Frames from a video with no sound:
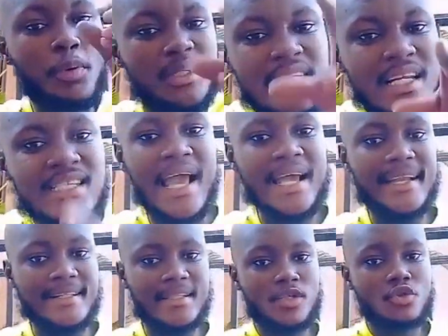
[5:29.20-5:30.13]
supporting this
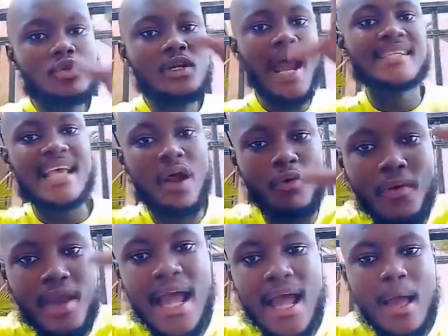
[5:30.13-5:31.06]
talent. You guys
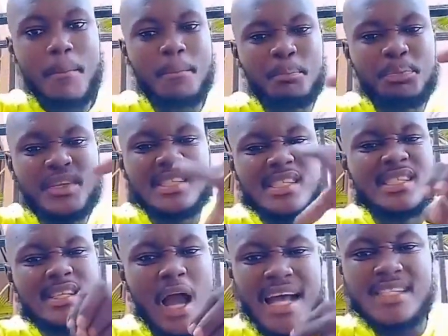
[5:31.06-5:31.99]
are really
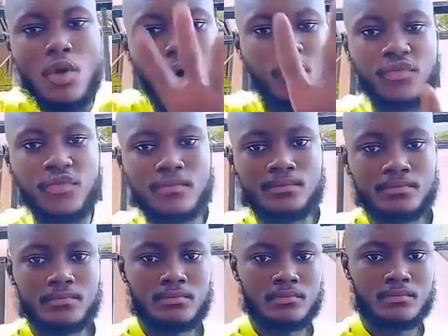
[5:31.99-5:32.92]
pissing us off.
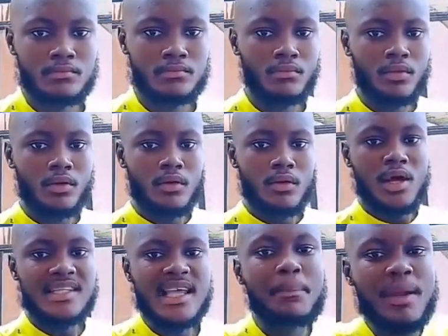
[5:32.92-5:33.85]

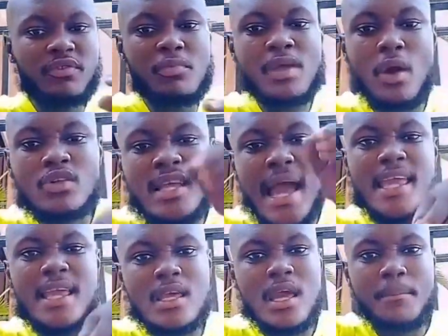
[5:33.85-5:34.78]
Cause that platform ya
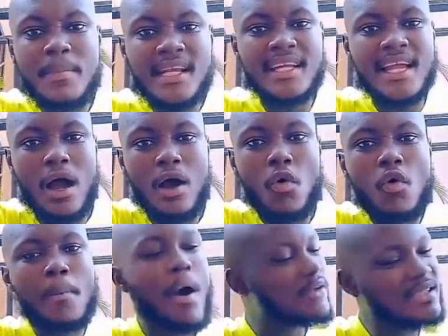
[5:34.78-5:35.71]
unya Medikal,
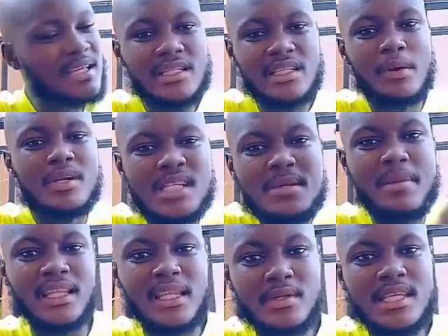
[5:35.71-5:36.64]
Uba or Snapchat abu
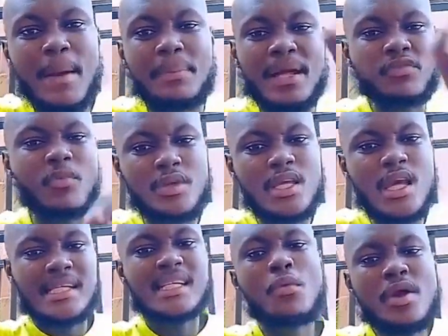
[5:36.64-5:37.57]
di matemi. That platform
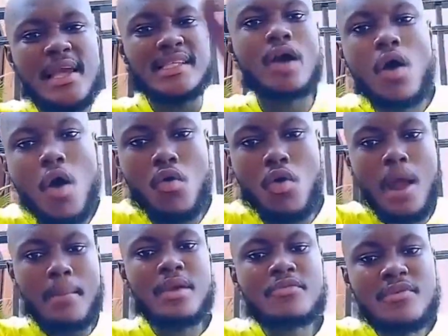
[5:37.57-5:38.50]
me, no unya say
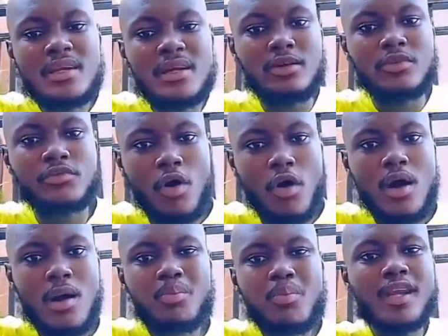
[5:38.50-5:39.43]
oh, me unya not of
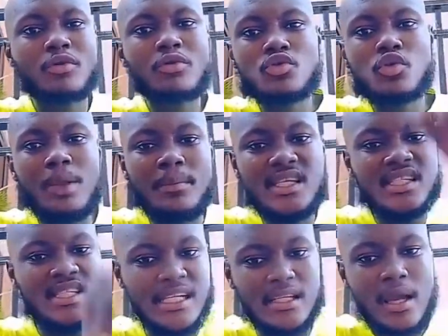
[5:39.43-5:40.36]
for boy ne koso ya
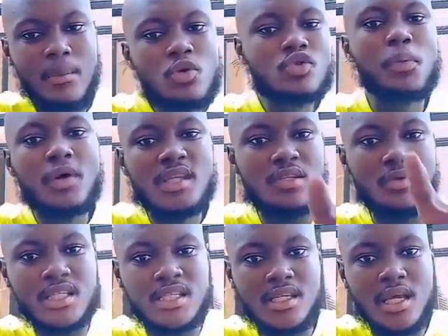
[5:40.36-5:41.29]
musician. Mo
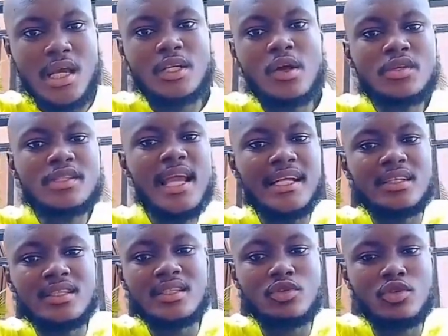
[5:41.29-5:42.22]
supporting what? No
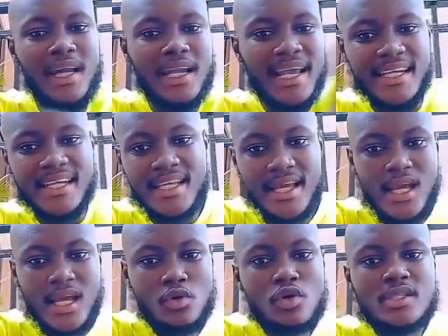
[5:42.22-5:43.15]
unya look like any
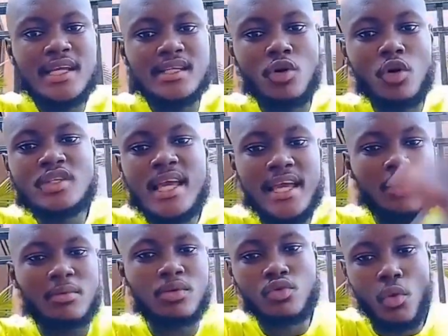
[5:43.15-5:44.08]
year. No unya unya
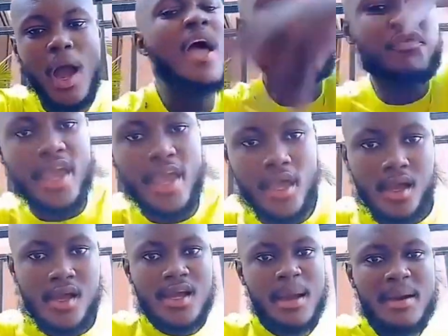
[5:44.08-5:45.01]
ya nyumuto.
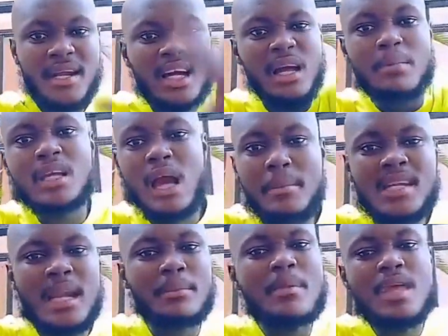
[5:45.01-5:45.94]
Efe, kabana kami
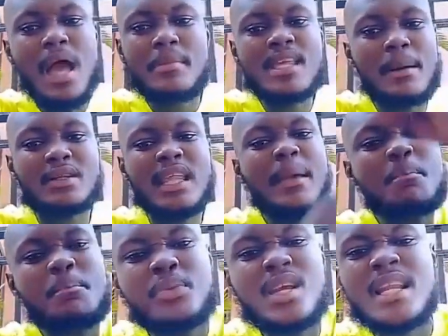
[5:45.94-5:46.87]
kami na maybe amenya
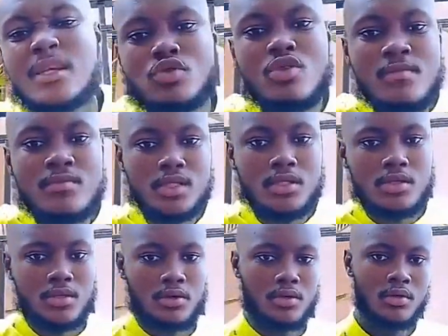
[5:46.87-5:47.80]
10 billion
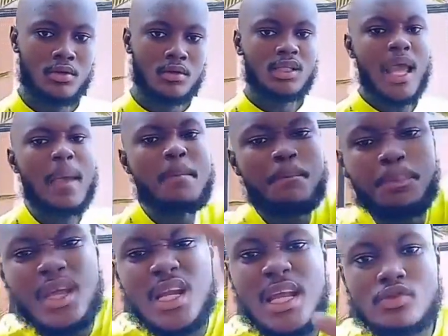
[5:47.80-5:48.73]
streams.
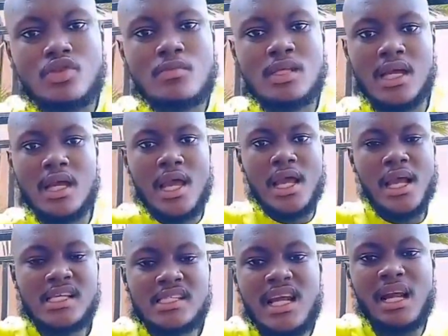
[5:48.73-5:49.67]
10 billion streams can
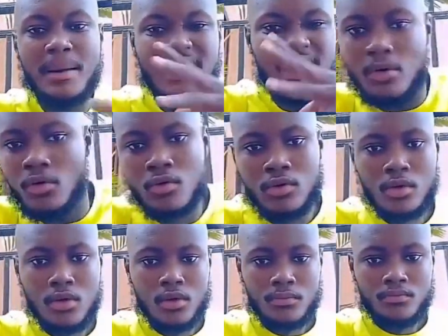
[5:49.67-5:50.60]
you say come at me
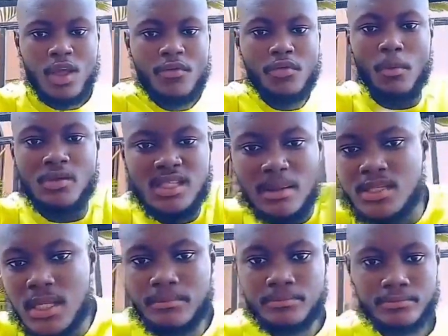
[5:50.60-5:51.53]
if you want
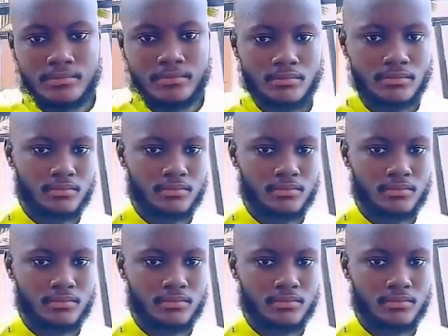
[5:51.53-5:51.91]
something